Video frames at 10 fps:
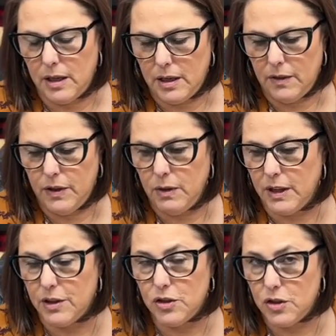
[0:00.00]
if you
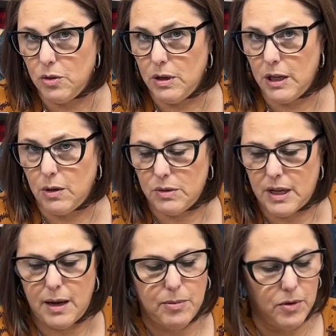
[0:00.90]
get the studio
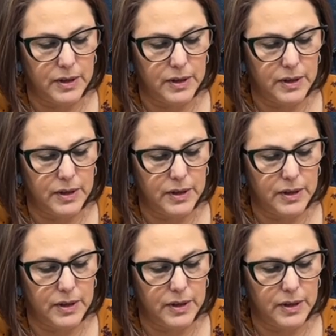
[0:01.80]
table.